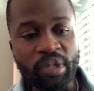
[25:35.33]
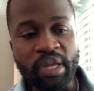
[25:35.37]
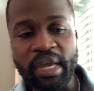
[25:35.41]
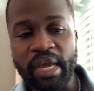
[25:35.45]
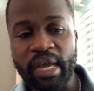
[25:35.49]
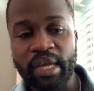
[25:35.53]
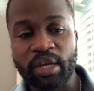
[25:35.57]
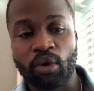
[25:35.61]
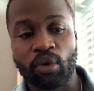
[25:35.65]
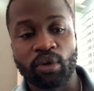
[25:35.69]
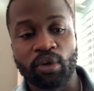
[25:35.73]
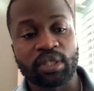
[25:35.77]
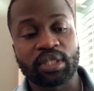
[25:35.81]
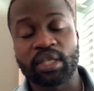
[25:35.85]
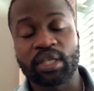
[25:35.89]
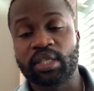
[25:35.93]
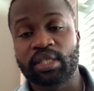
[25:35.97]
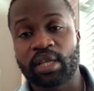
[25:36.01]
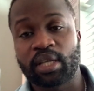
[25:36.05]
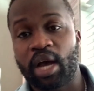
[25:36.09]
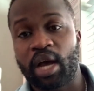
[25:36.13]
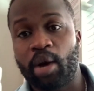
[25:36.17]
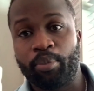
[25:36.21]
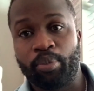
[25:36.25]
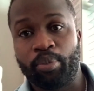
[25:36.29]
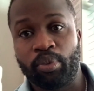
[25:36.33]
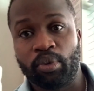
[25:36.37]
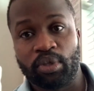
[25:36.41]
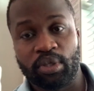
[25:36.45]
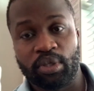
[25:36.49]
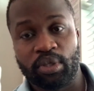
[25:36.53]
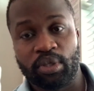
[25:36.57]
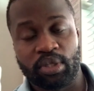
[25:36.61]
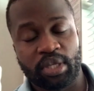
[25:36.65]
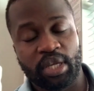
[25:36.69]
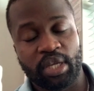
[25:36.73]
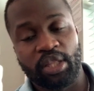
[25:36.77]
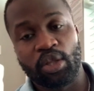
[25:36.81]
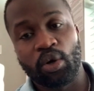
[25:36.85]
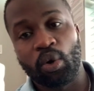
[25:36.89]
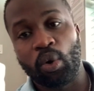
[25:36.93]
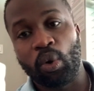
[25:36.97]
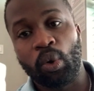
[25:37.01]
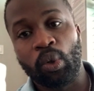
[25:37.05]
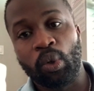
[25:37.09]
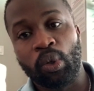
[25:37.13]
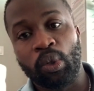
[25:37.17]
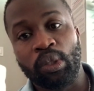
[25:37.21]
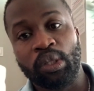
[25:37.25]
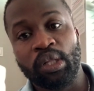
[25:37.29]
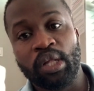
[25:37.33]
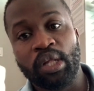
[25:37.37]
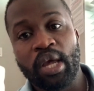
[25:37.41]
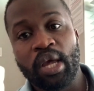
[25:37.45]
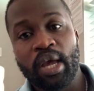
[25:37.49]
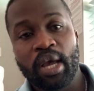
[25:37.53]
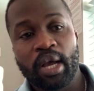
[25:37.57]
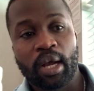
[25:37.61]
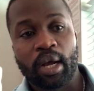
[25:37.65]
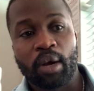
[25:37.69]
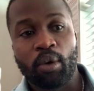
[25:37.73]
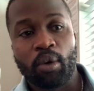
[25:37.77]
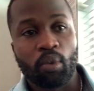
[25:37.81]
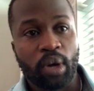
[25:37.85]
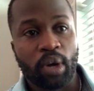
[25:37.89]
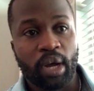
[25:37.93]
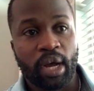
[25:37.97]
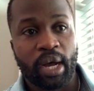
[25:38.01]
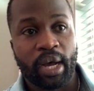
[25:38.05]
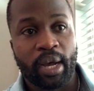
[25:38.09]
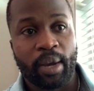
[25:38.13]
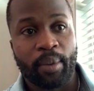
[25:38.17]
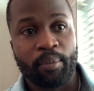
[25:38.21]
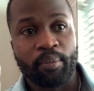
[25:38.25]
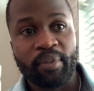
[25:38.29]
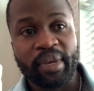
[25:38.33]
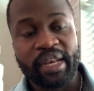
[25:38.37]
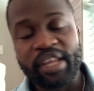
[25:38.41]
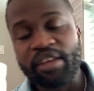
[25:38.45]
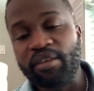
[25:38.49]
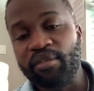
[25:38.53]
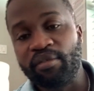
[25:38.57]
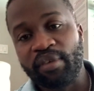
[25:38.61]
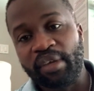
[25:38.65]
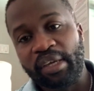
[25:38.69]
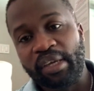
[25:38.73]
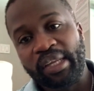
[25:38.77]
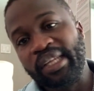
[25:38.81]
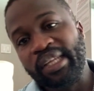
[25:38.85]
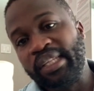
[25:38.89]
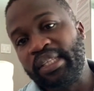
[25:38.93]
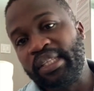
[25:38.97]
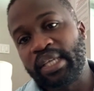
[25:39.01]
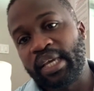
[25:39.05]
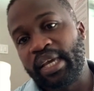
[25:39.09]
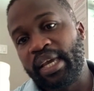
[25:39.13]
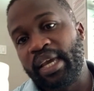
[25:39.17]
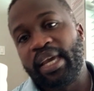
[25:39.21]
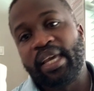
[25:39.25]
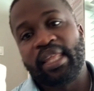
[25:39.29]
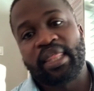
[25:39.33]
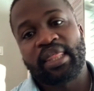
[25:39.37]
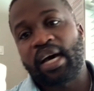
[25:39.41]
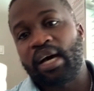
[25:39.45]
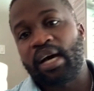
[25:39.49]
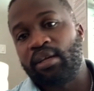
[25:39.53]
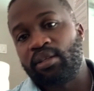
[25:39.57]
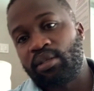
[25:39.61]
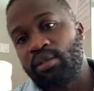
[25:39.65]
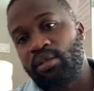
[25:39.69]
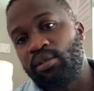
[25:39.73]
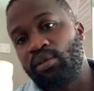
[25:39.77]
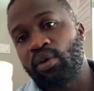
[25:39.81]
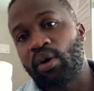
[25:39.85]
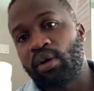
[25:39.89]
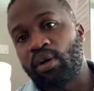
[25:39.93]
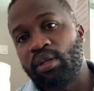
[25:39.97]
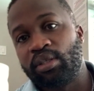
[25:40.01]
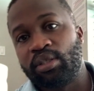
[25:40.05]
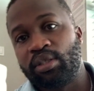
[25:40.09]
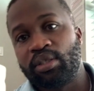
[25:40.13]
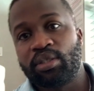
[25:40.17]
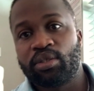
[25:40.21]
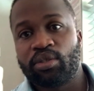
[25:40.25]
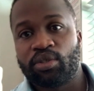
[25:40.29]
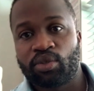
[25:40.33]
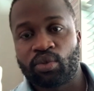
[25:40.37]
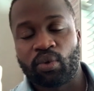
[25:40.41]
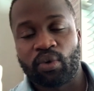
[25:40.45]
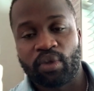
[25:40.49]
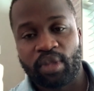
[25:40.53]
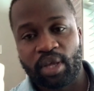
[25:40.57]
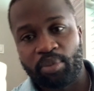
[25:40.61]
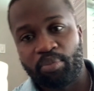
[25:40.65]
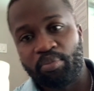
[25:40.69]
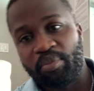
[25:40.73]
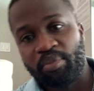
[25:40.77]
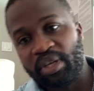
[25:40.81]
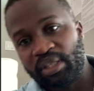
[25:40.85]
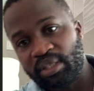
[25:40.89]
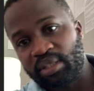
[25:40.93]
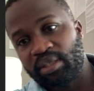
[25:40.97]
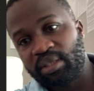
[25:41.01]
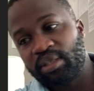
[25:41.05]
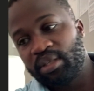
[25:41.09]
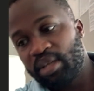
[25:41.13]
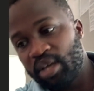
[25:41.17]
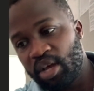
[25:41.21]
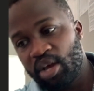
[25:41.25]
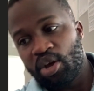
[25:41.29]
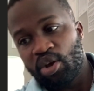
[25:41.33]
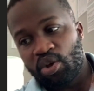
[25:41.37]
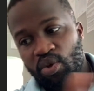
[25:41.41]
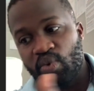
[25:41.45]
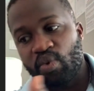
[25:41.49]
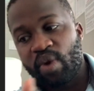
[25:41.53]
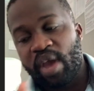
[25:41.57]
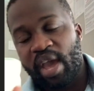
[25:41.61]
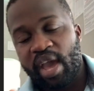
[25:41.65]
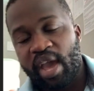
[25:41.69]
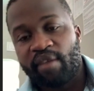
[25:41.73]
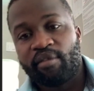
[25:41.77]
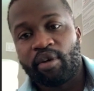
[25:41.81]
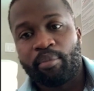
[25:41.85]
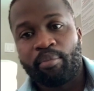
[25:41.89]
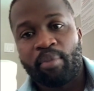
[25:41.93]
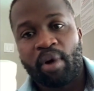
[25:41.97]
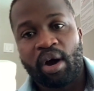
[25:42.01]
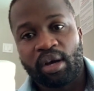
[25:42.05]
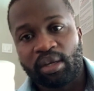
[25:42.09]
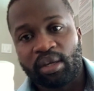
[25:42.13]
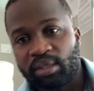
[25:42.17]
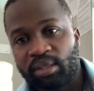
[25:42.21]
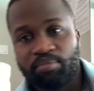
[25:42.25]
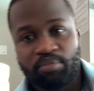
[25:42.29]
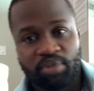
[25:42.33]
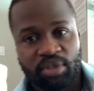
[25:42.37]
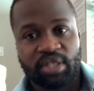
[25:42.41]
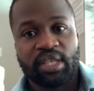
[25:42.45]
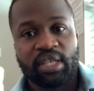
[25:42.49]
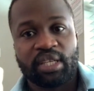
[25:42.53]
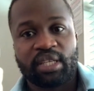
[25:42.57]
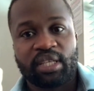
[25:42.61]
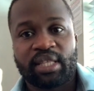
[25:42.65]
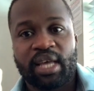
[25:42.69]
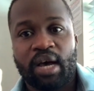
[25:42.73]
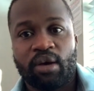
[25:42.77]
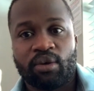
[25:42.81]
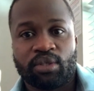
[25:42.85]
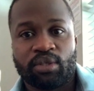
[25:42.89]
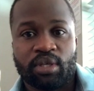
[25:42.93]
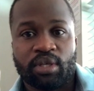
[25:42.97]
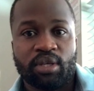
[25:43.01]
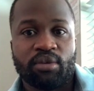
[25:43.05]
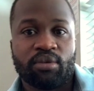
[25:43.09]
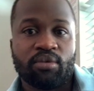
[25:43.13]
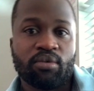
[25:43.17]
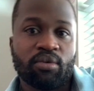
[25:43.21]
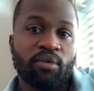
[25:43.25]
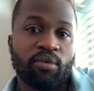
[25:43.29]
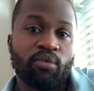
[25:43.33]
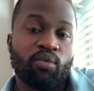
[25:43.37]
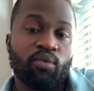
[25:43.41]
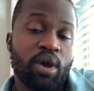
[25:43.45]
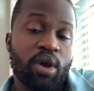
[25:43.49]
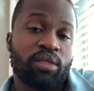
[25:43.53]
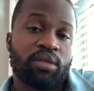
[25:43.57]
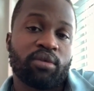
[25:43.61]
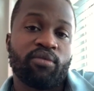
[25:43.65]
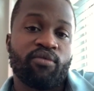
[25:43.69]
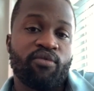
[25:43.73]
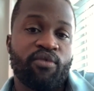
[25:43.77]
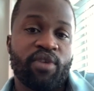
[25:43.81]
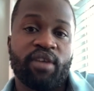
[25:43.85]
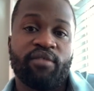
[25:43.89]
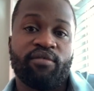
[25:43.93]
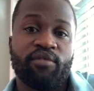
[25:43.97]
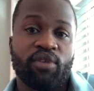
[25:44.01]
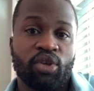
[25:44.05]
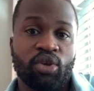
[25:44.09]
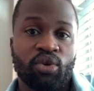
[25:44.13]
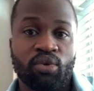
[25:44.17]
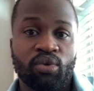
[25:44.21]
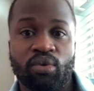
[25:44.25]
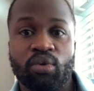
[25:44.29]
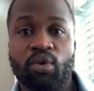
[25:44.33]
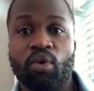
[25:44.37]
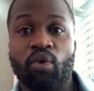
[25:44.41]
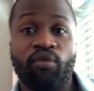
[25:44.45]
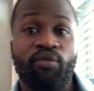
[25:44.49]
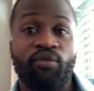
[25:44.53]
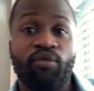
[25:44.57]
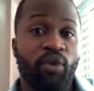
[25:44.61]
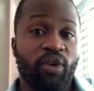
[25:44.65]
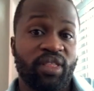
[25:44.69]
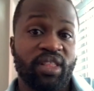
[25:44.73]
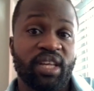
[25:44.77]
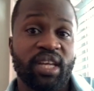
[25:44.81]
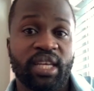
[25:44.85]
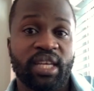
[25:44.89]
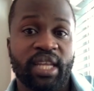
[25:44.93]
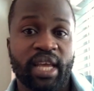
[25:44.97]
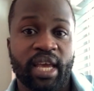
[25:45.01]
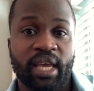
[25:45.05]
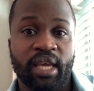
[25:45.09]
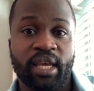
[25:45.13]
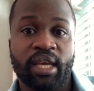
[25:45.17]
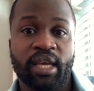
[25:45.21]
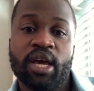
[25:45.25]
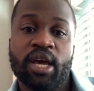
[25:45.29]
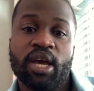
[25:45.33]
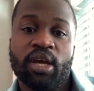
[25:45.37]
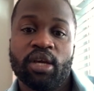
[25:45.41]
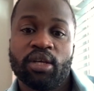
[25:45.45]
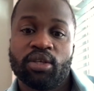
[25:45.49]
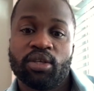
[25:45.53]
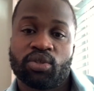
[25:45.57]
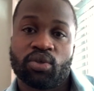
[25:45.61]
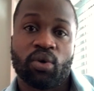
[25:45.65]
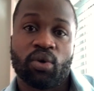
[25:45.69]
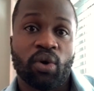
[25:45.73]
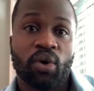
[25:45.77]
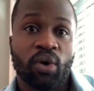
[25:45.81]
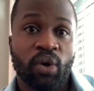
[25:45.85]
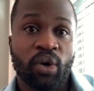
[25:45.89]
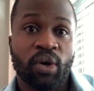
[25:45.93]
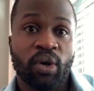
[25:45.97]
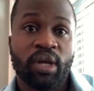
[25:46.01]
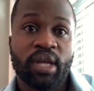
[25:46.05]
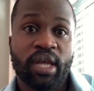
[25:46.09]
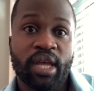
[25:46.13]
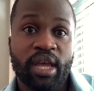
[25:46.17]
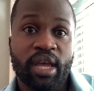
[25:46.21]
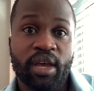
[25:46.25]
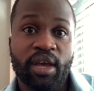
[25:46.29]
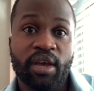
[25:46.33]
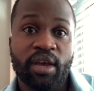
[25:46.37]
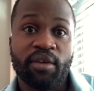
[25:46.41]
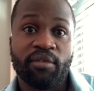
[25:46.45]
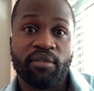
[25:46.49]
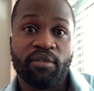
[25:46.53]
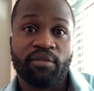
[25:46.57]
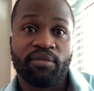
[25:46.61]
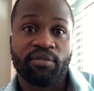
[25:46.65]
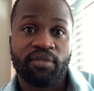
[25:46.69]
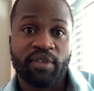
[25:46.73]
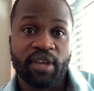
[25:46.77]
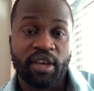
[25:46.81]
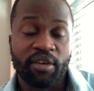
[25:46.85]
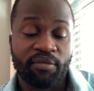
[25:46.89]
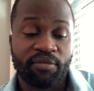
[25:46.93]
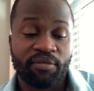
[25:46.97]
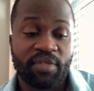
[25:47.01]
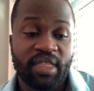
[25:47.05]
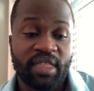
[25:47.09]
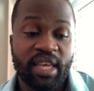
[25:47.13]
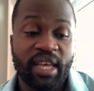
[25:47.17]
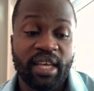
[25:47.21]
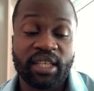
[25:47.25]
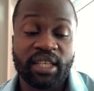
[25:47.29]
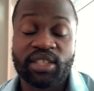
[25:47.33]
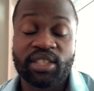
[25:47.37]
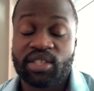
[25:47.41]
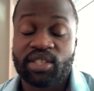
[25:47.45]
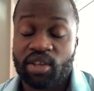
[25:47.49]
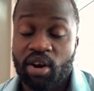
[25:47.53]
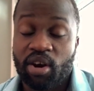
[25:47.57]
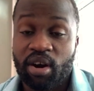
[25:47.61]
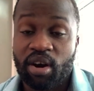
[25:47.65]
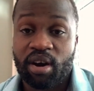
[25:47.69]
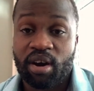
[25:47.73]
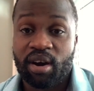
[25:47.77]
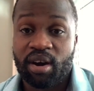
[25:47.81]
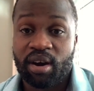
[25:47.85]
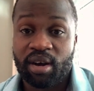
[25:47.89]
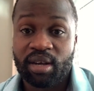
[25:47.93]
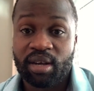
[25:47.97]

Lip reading: or 6 couples, and they're all leaving, let's say, $1,000, so that means we have about 6,000 worth of revenue for the day. So if things are